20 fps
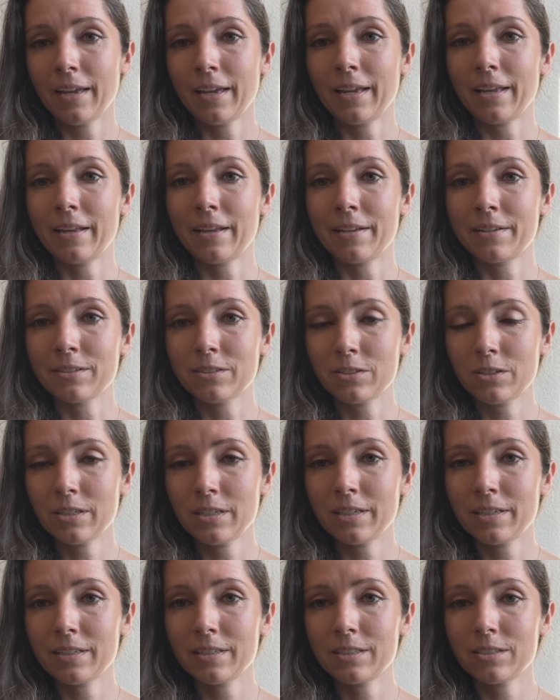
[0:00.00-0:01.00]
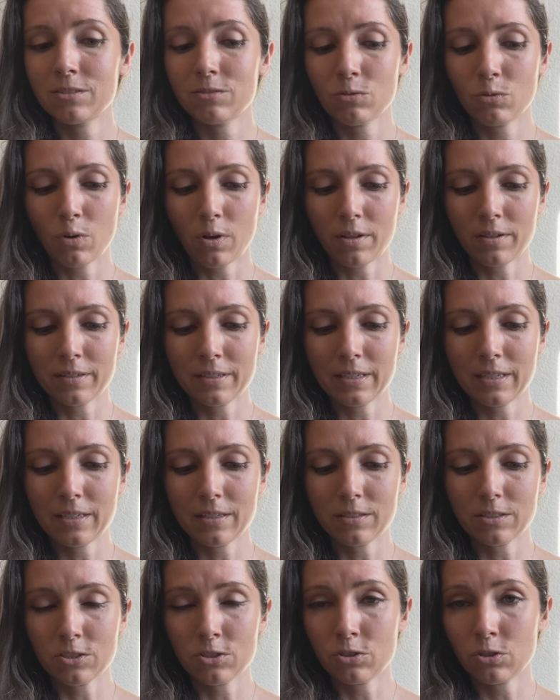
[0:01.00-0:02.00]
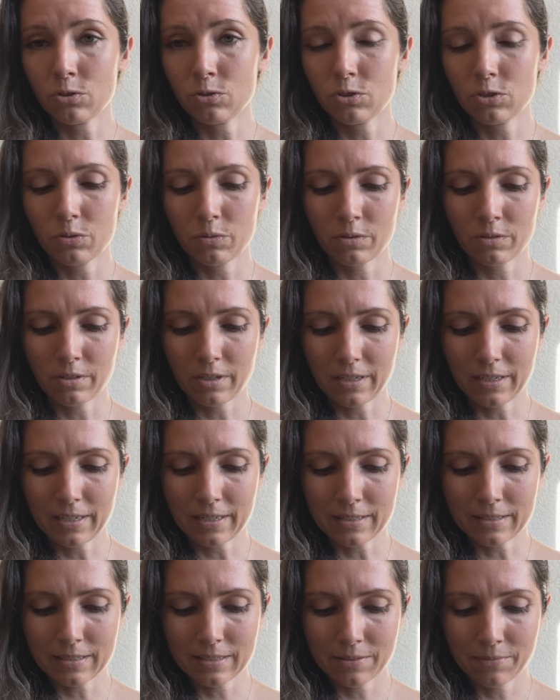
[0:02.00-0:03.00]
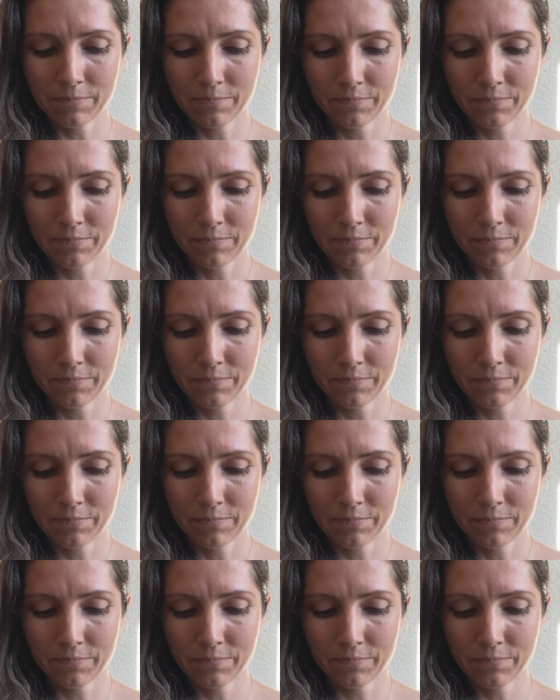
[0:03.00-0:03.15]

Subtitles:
and good quality. There's those 2 ingredients